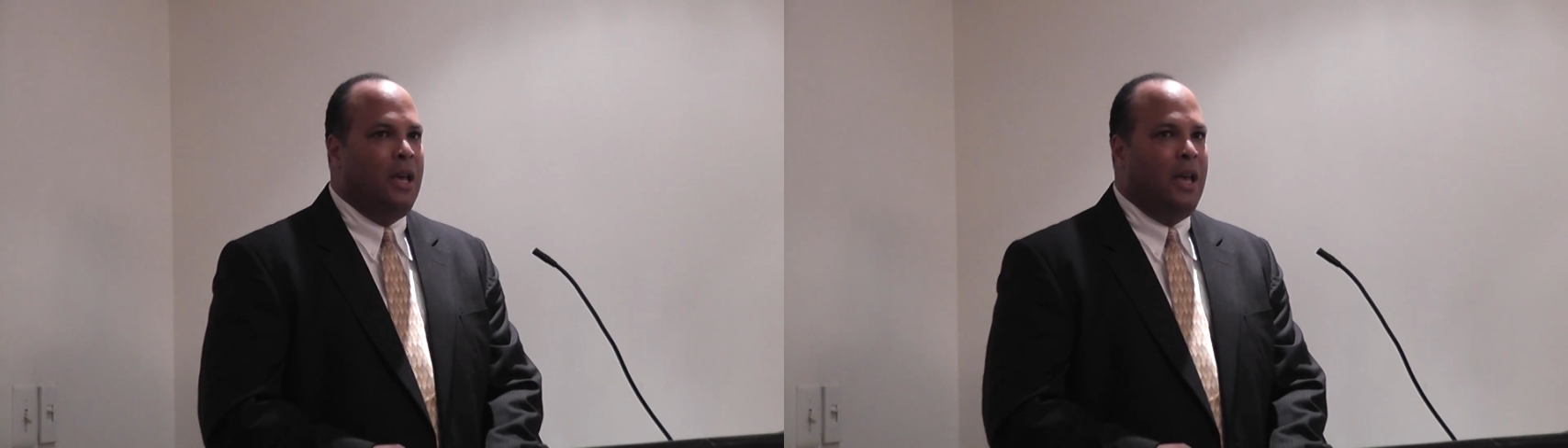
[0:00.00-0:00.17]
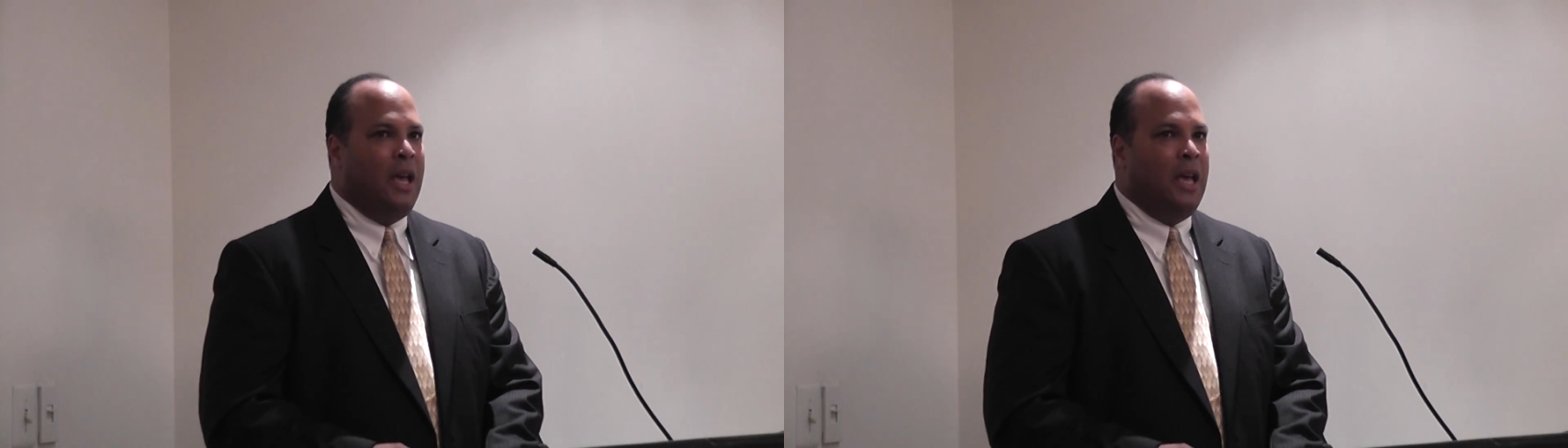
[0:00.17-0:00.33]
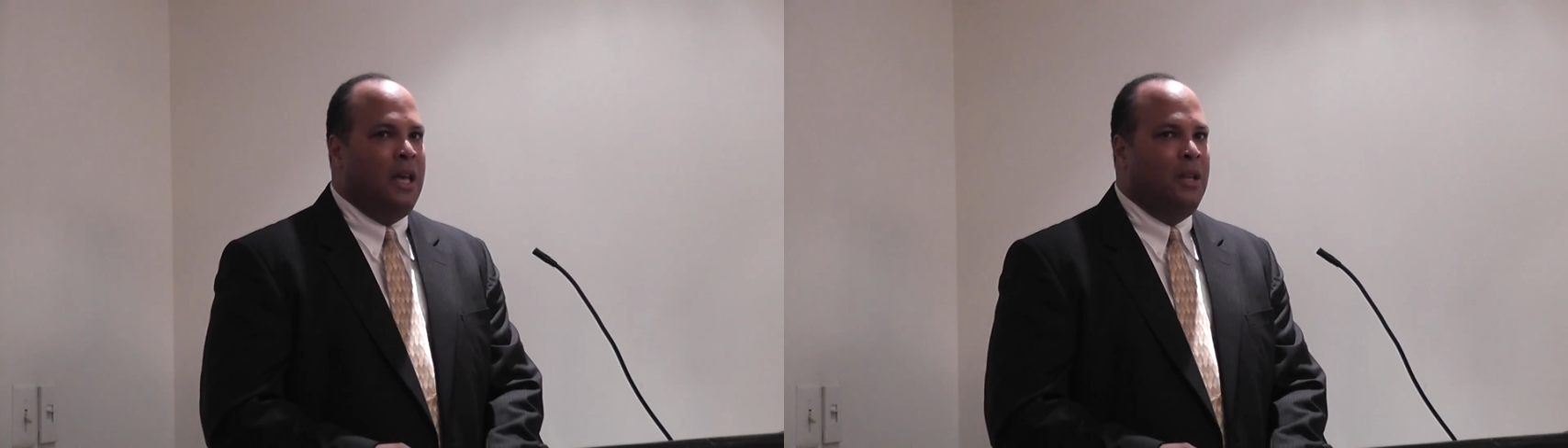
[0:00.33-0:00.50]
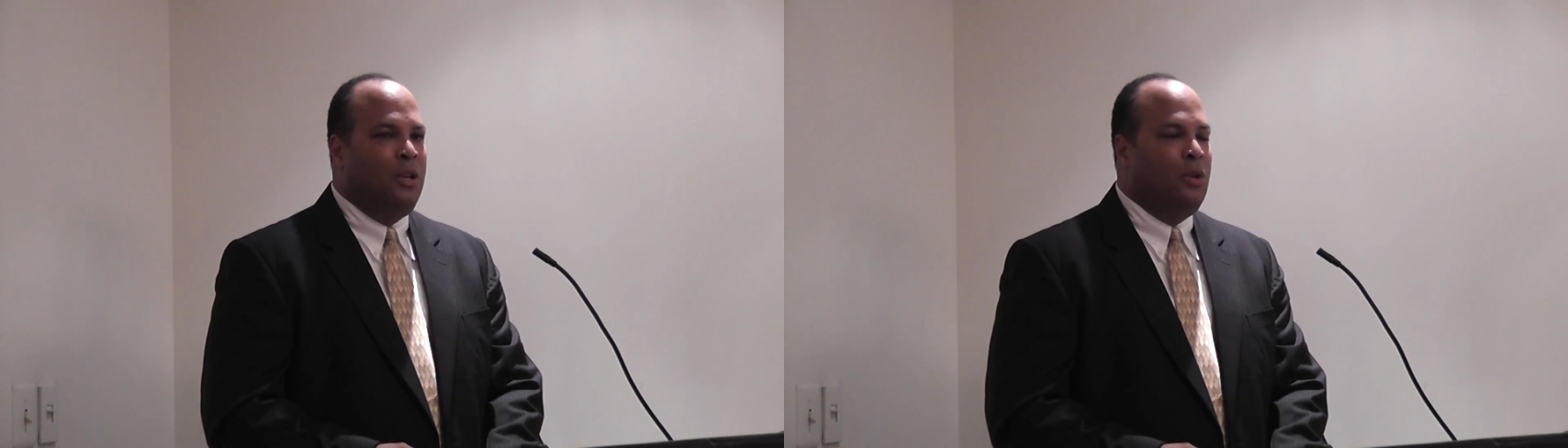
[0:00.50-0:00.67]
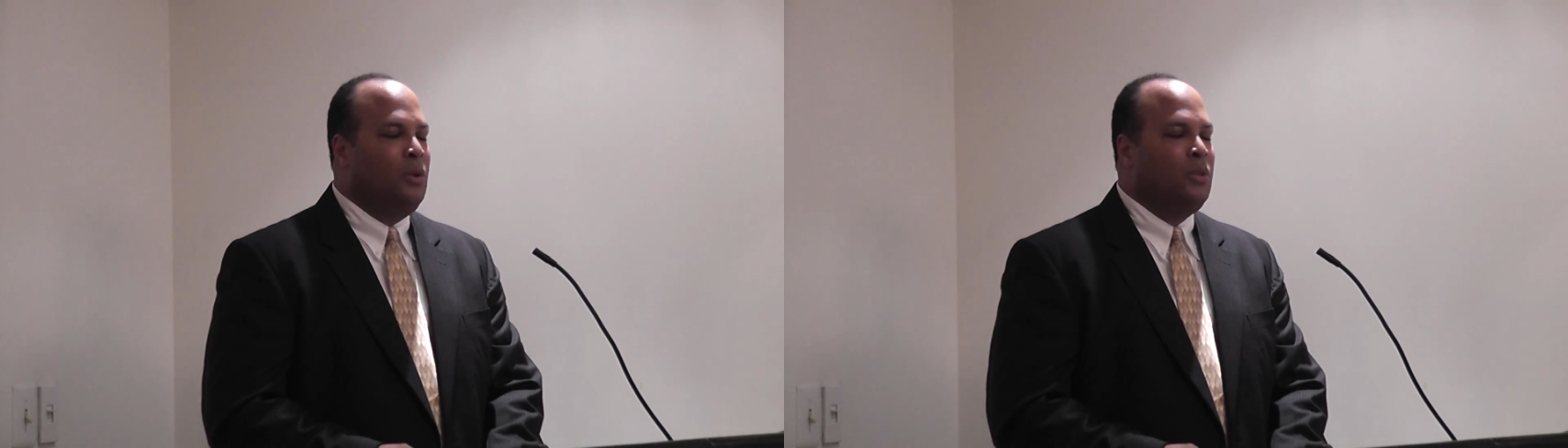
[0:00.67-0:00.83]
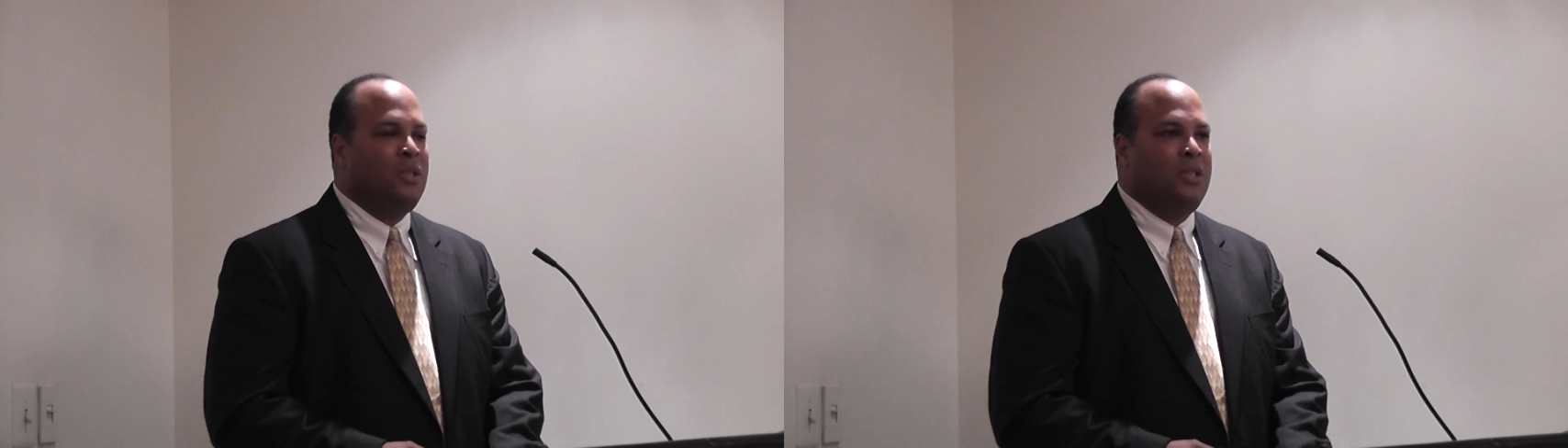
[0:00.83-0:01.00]
And you
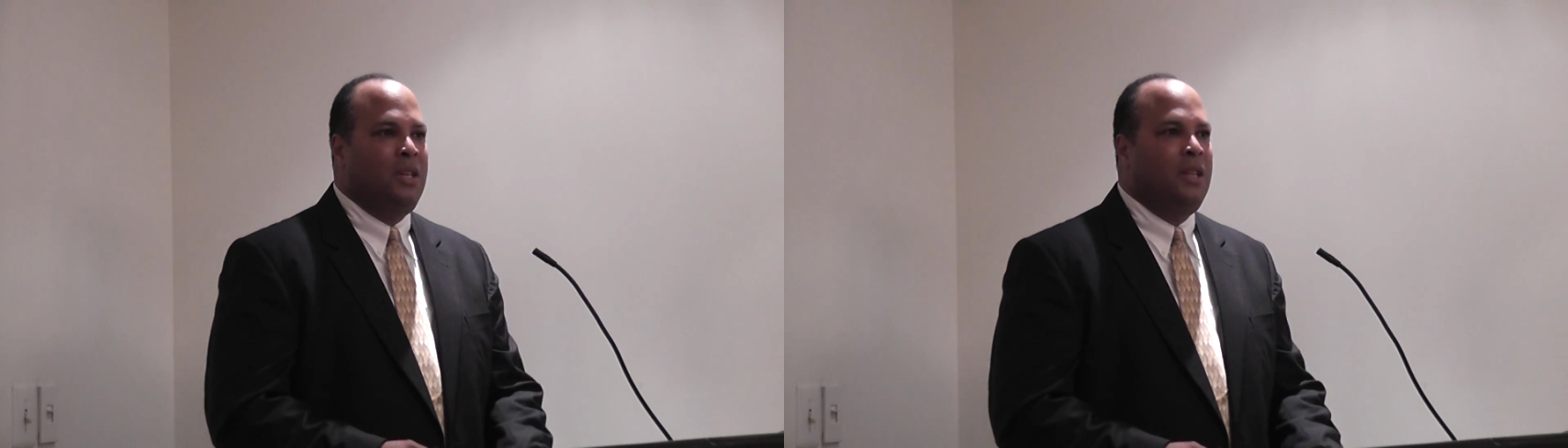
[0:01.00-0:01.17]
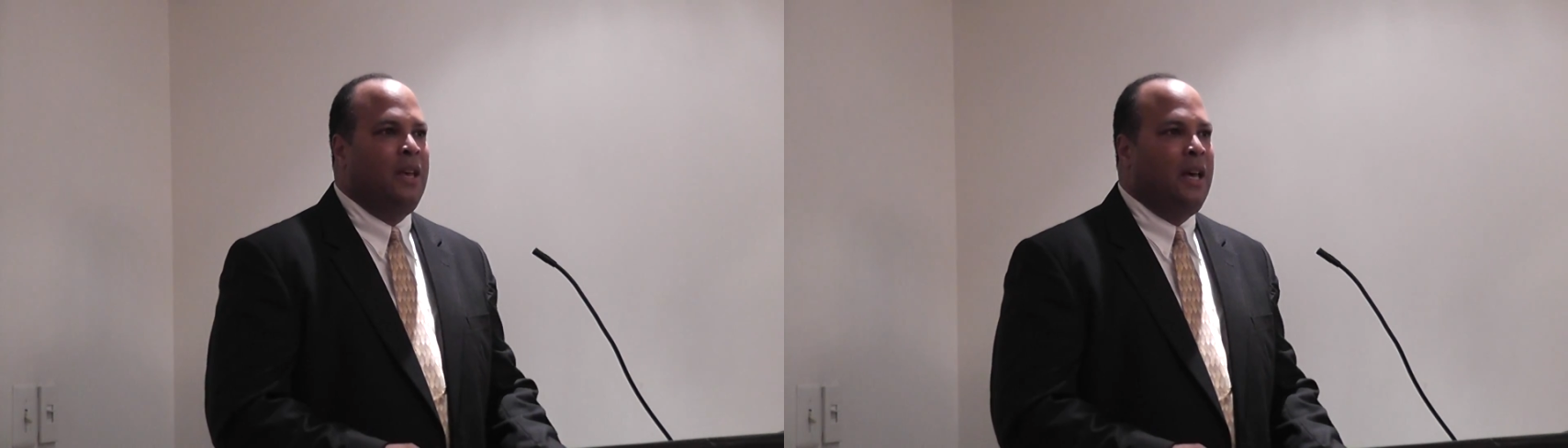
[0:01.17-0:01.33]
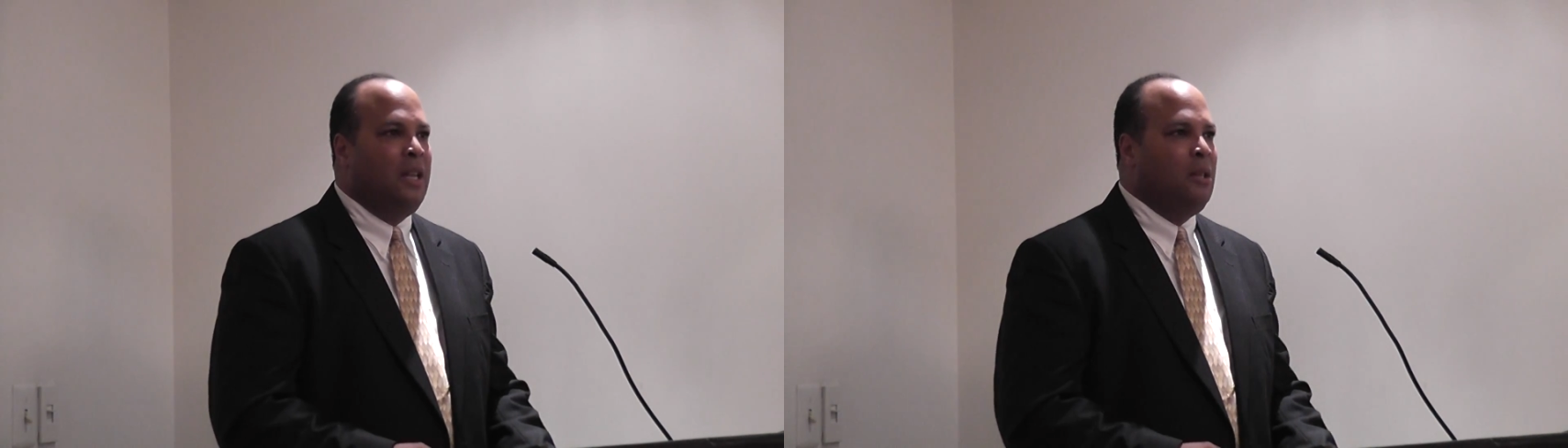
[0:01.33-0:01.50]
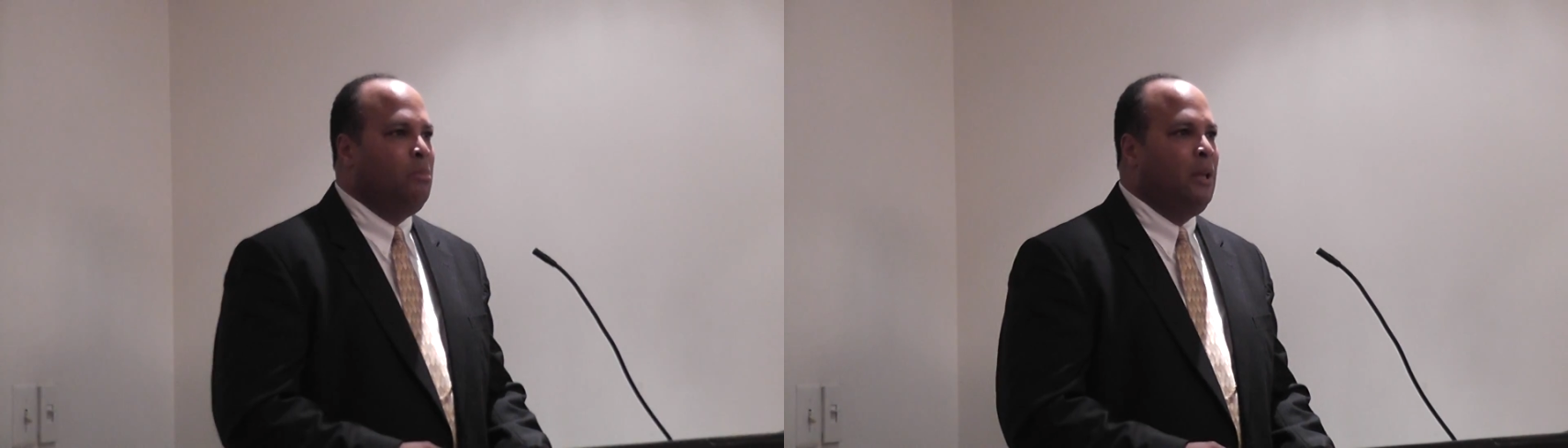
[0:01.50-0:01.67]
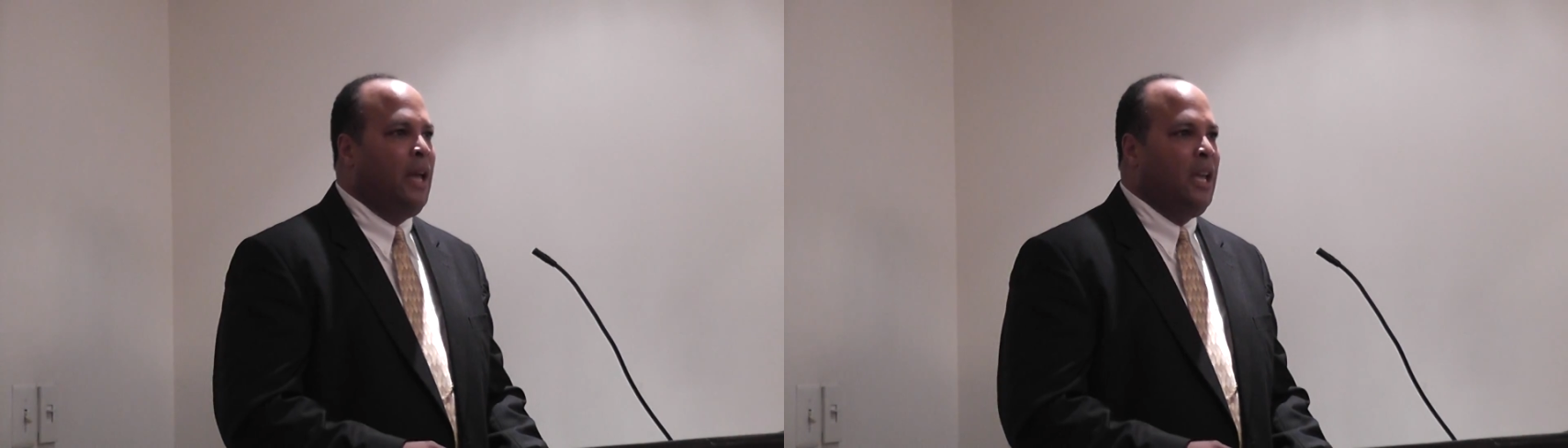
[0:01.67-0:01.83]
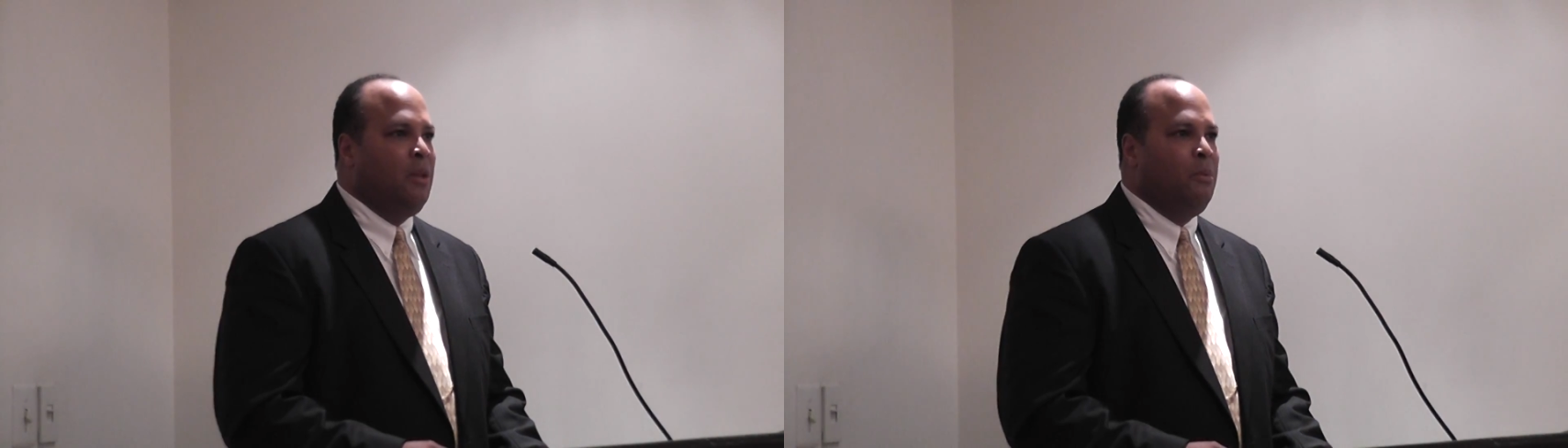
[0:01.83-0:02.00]
don't see that in the black